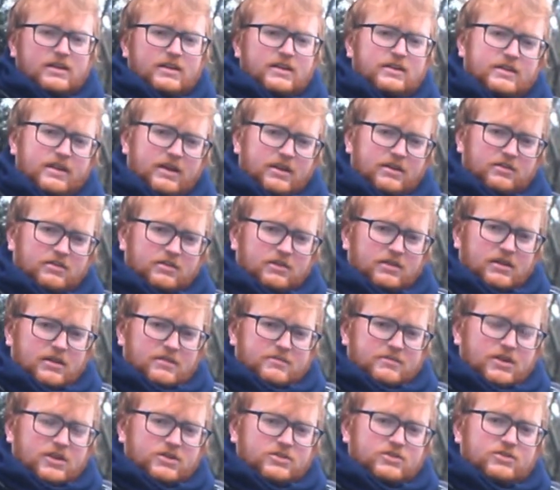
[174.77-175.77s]
Now,
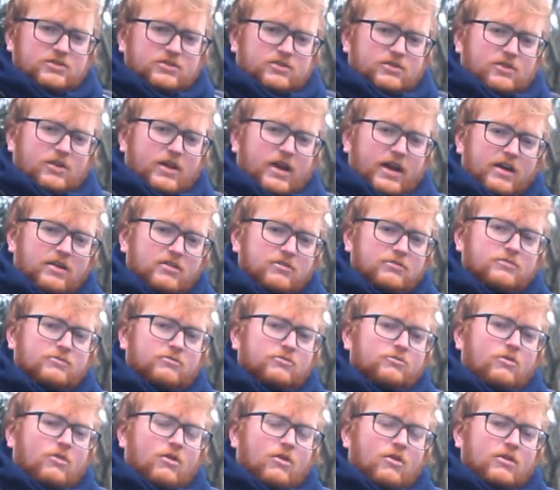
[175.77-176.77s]
I'm not sure how
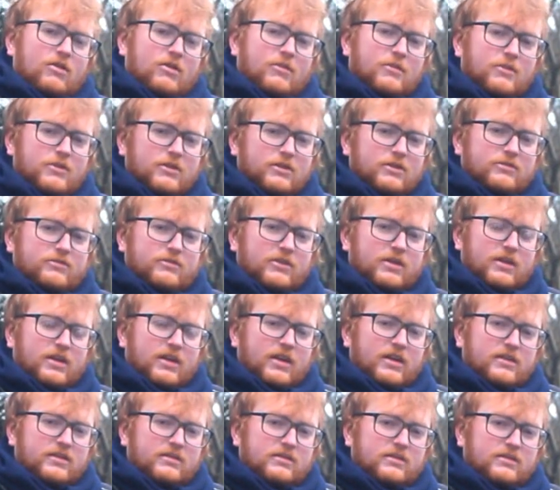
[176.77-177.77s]
waterproof it
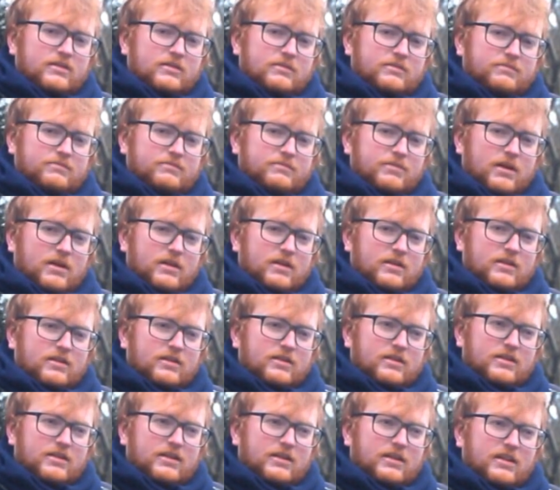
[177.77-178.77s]
is, but
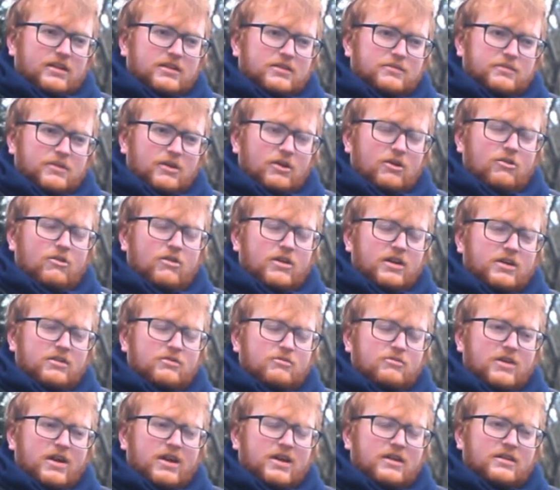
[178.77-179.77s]
it's been quite
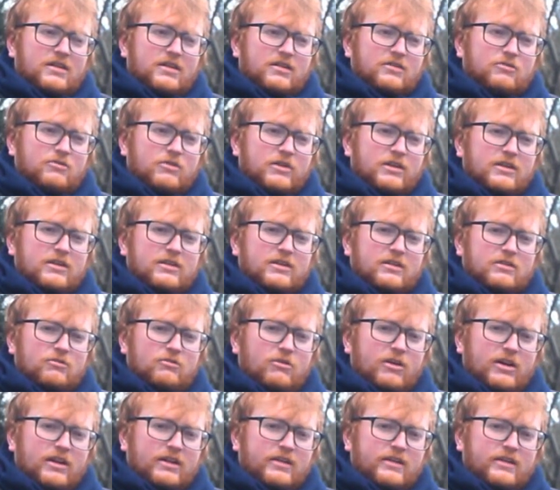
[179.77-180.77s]
wet and windy and
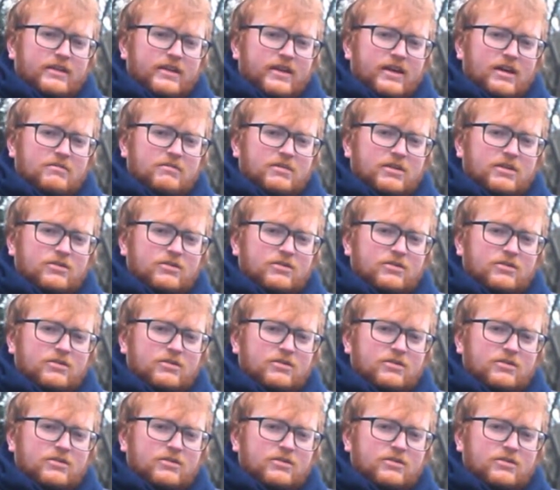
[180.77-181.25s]
wild today on my